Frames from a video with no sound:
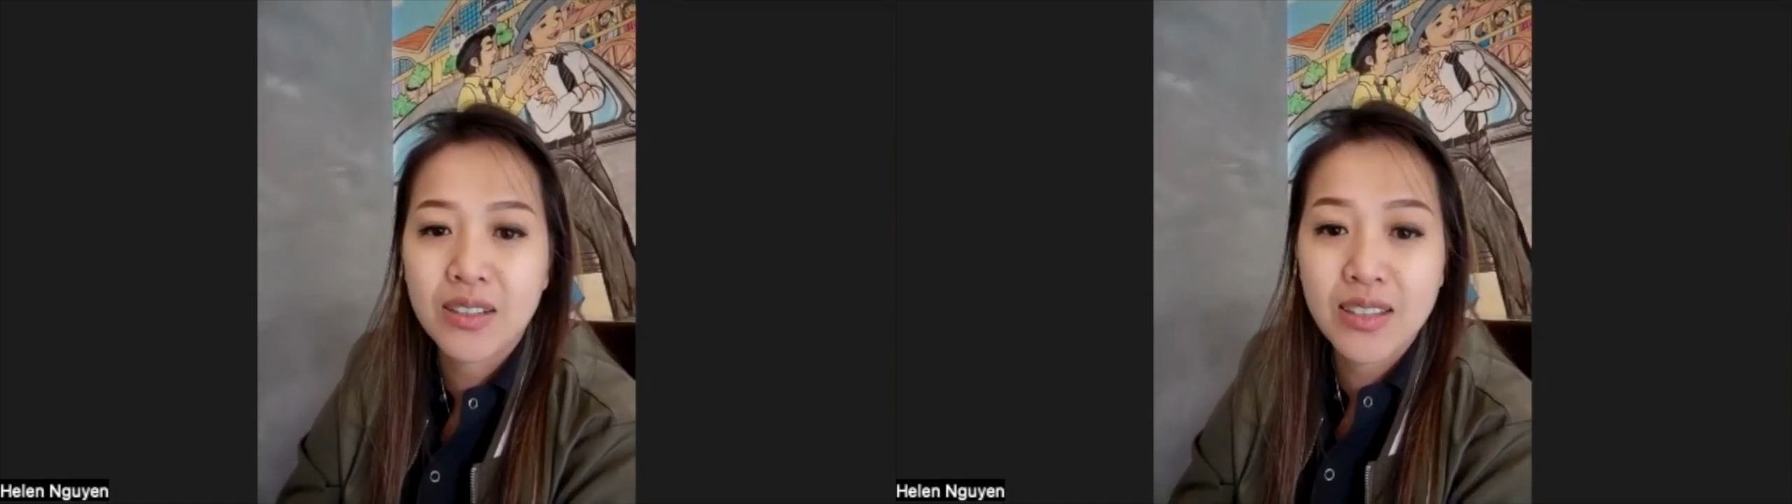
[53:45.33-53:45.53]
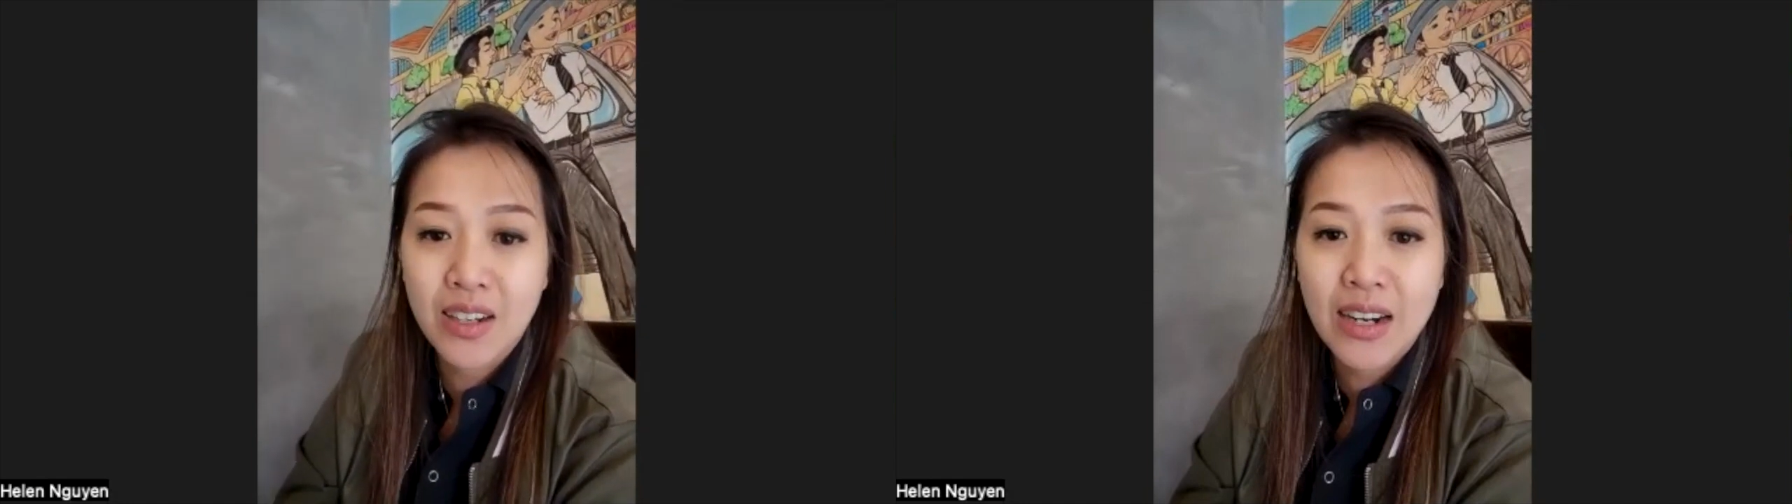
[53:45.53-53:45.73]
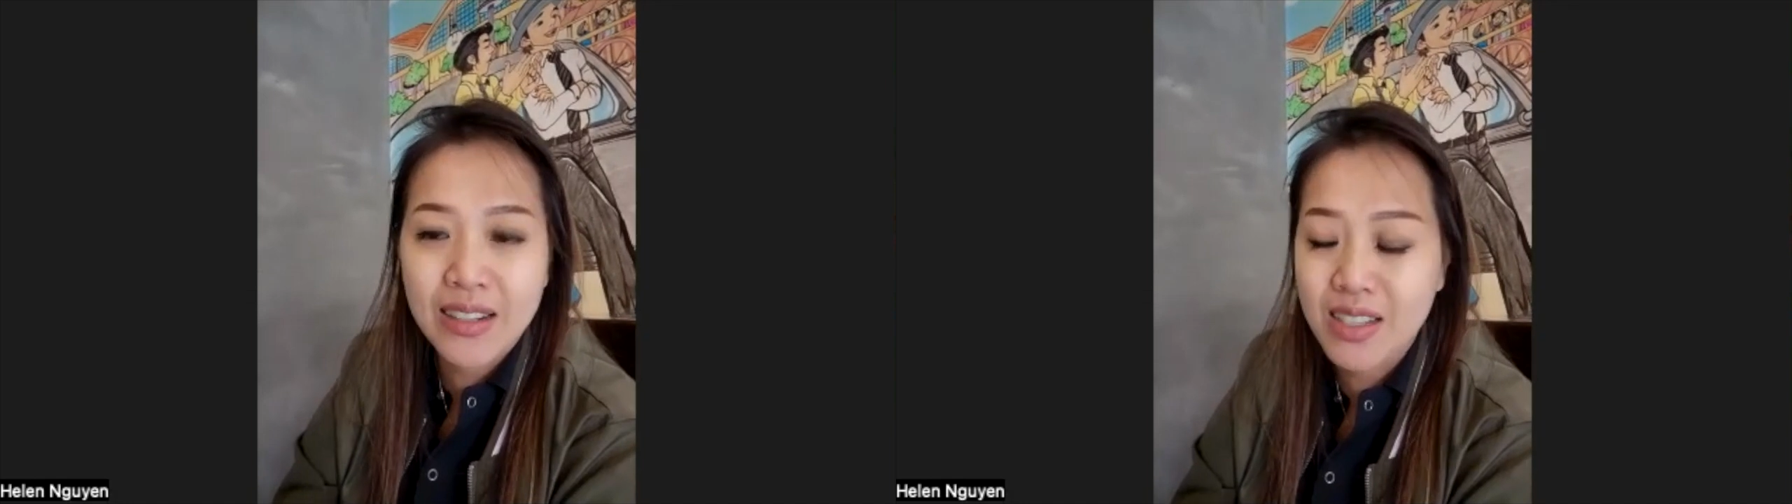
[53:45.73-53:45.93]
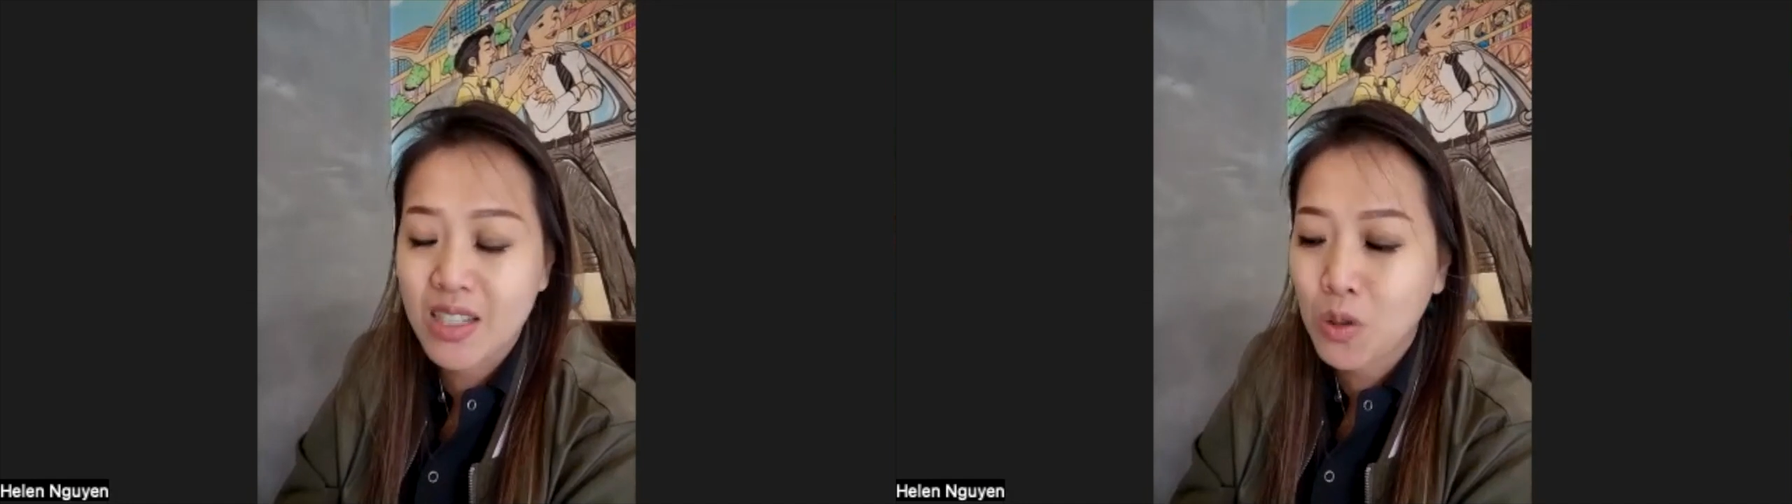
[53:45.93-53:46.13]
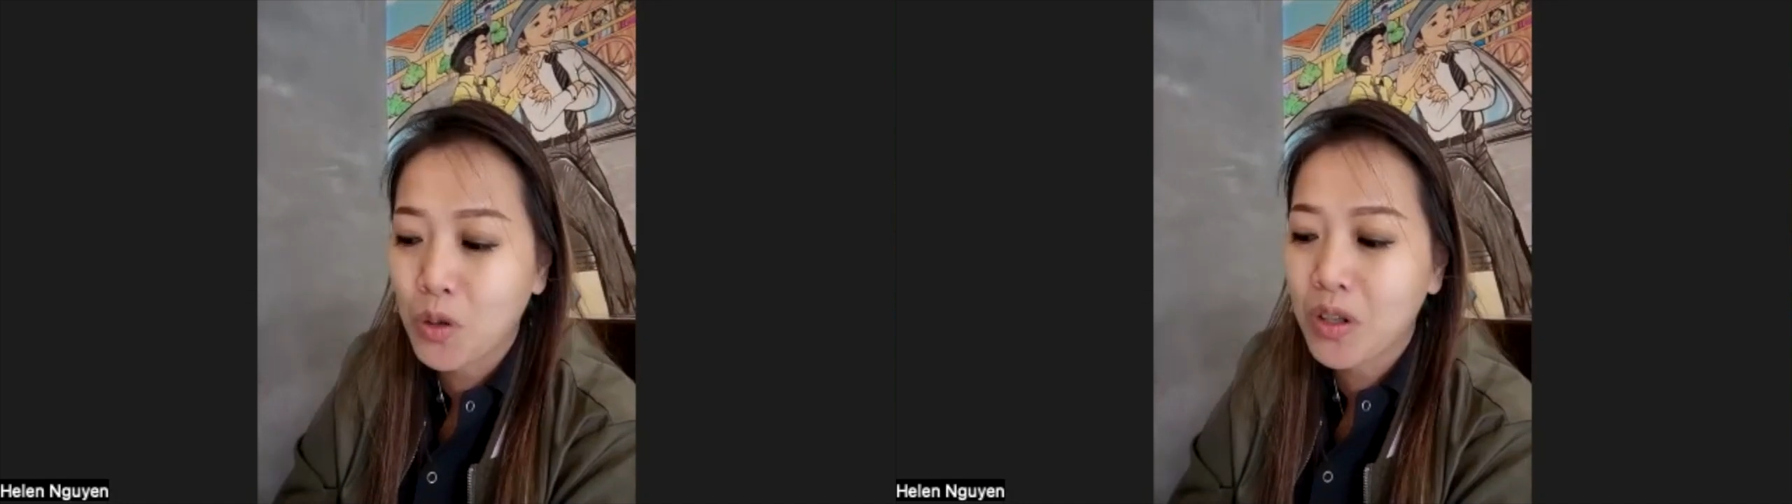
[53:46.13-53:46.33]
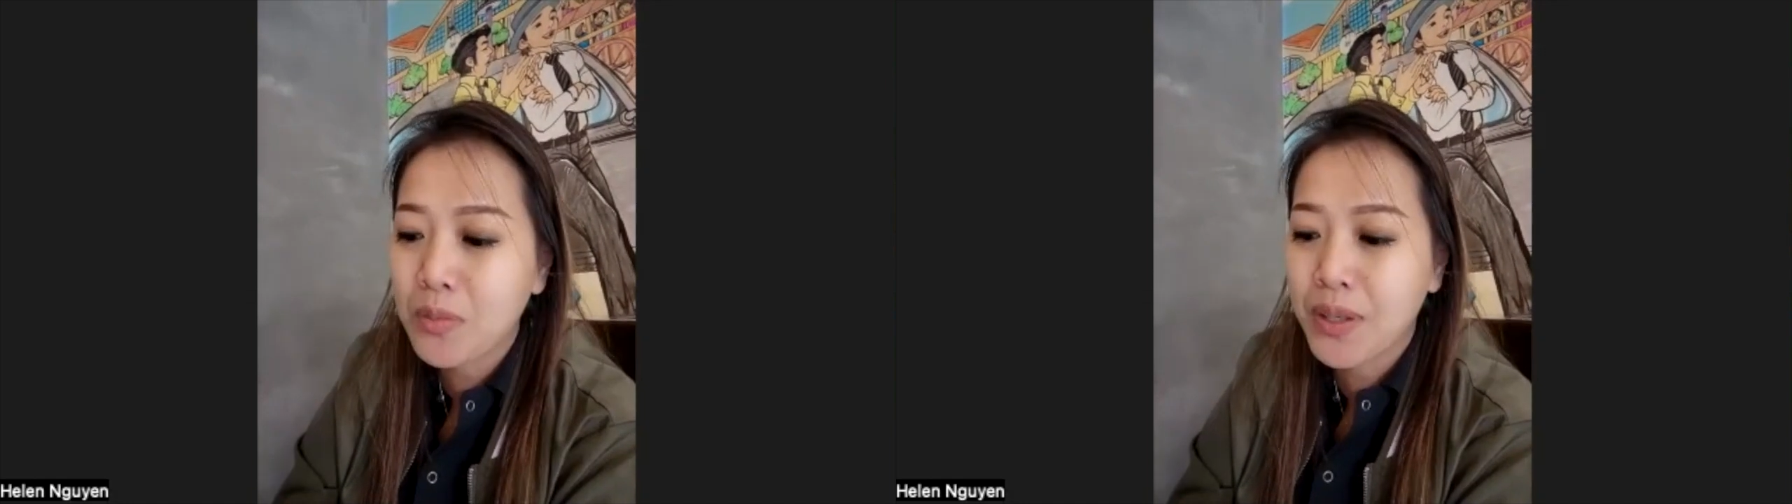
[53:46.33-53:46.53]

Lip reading: there at its core,